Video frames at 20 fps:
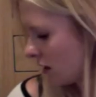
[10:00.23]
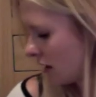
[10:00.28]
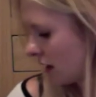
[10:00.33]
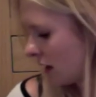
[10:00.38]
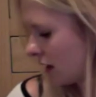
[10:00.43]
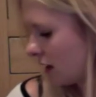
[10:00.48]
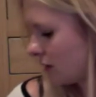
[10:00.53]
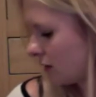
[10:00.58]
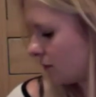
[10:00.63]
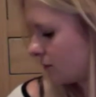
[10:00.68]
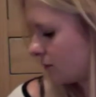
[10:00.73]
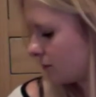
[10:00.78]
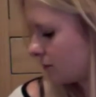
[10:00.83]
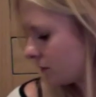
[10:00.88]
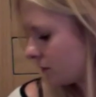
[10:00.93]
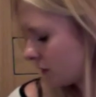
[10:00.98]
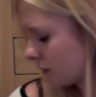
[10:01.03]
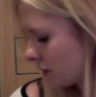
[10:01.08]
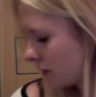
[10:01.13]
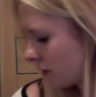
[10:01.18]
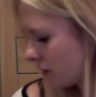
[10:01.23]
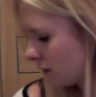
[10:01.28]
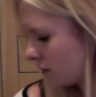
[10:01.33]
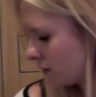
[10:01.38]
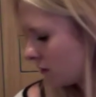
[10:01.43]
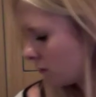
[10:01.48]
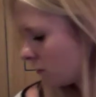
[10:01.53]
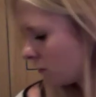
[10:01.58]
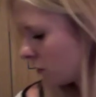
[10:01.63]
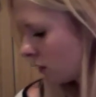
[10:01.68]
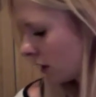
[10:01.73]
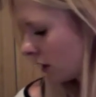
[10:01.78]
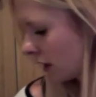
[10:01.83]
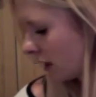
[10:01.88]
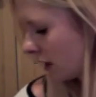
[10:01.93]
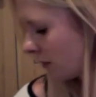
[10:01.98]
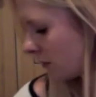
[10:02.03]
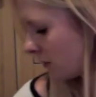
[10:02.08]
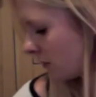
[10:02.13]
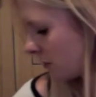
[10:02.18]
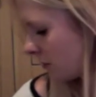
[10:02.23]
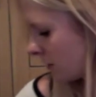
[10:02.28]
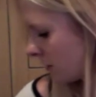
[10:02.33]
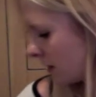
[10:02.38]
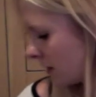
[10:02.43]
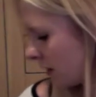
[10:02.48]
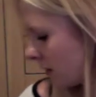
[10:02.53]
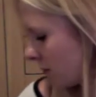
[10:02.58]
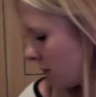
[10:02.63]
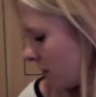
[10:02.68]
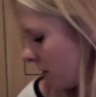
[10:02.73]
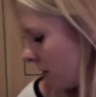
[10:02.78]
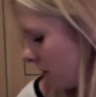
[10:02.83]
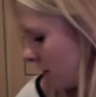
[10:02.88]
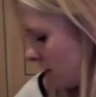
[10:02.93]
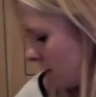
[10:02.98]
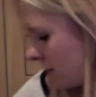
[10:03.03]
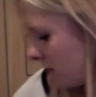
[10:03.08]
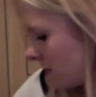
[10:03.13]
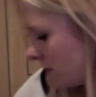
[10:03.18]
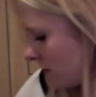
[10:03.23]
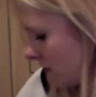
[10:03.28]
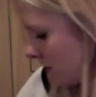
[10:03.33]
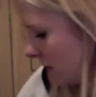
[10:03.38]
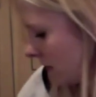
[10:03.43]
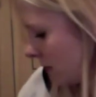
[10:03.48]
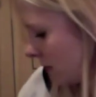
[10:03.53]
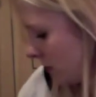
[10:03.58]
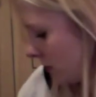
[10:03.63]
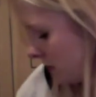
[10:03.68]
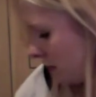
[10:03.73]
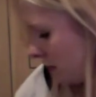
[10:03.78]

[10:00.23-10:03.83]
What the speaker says: Oh, more clips, lots and lots of clips.